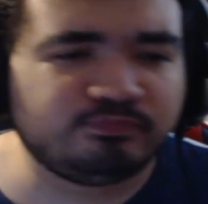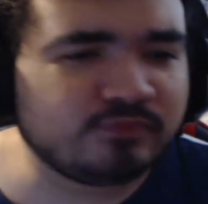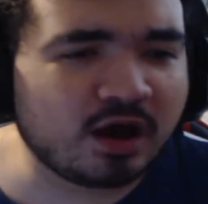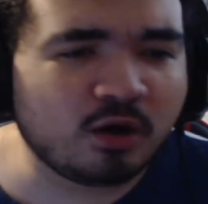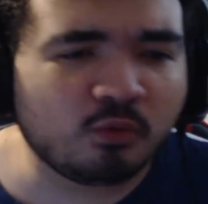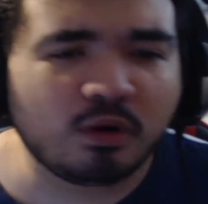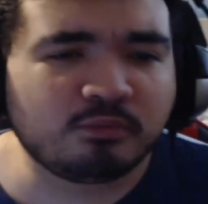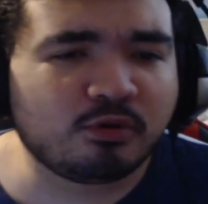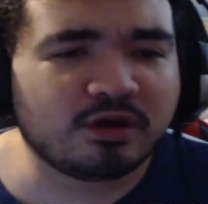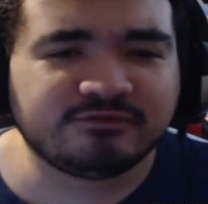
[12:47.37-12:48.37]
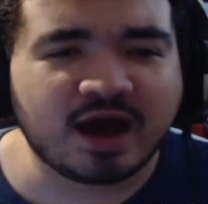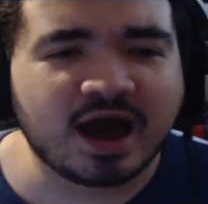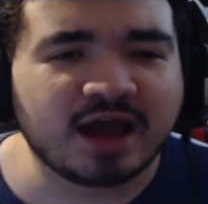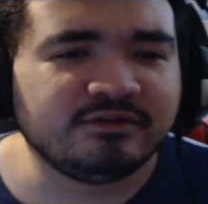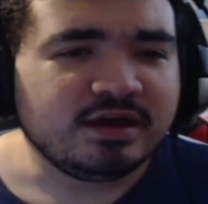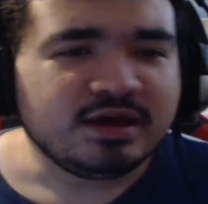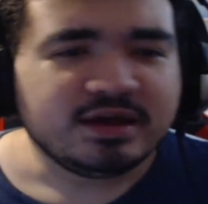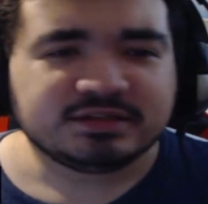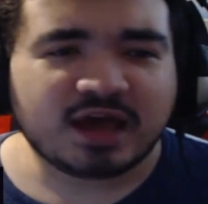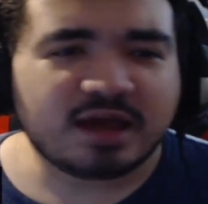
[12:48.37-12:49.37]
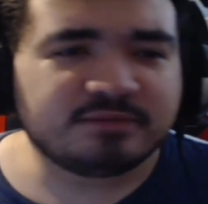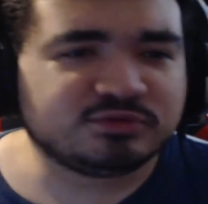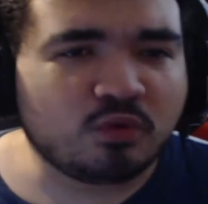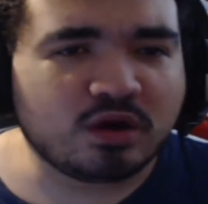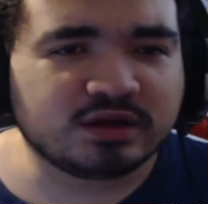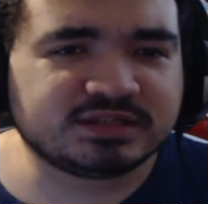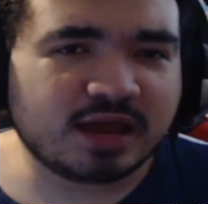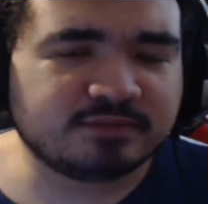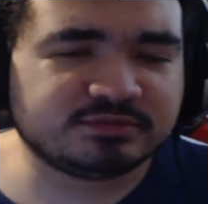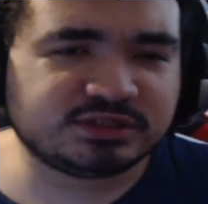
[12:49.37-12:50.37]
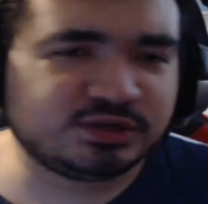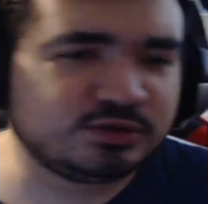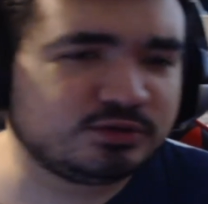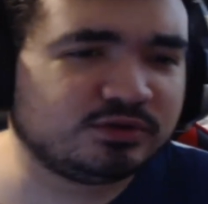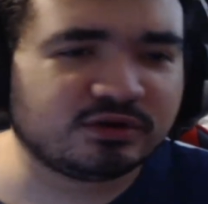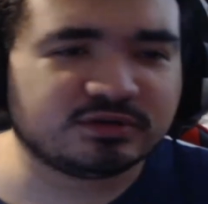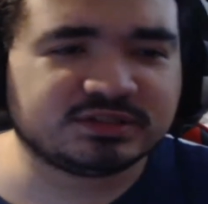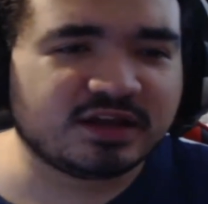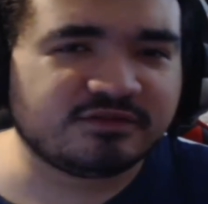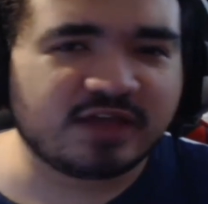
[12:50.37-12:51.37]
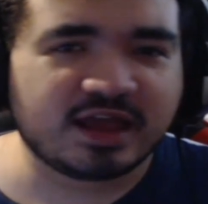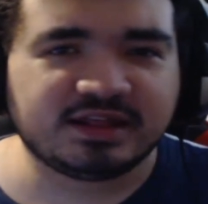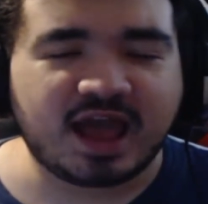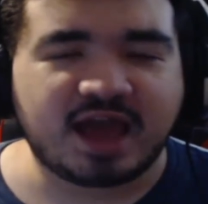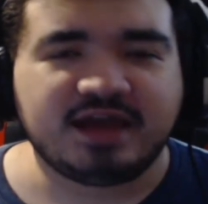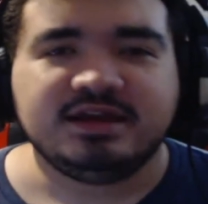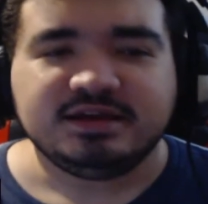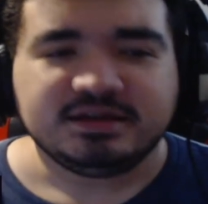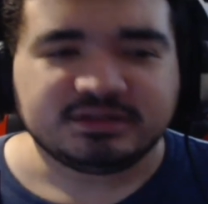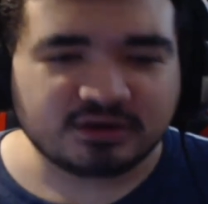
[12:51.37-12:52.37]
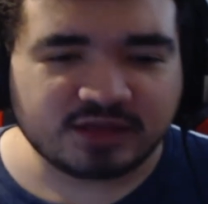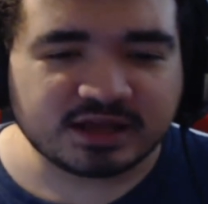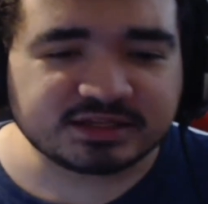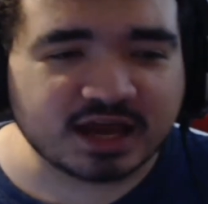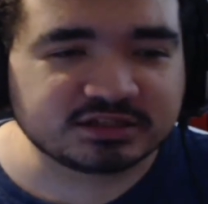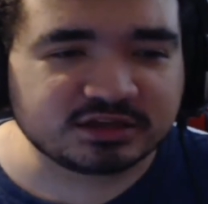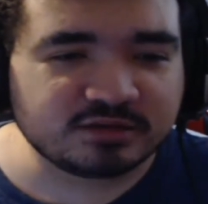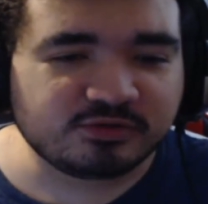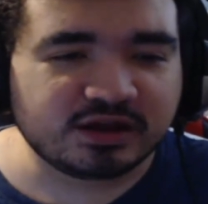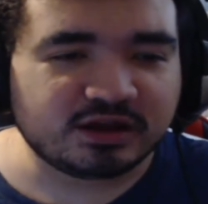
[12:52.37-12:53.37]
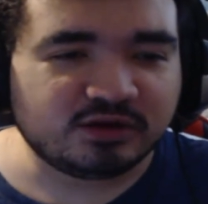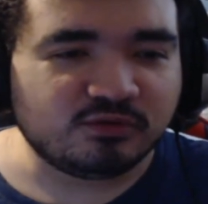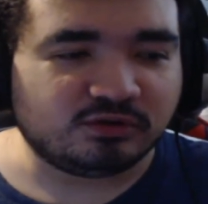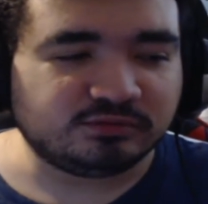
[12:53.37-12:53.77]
1.5 times 1 times 2, you know, stuff like that. So that's actually pretty cool.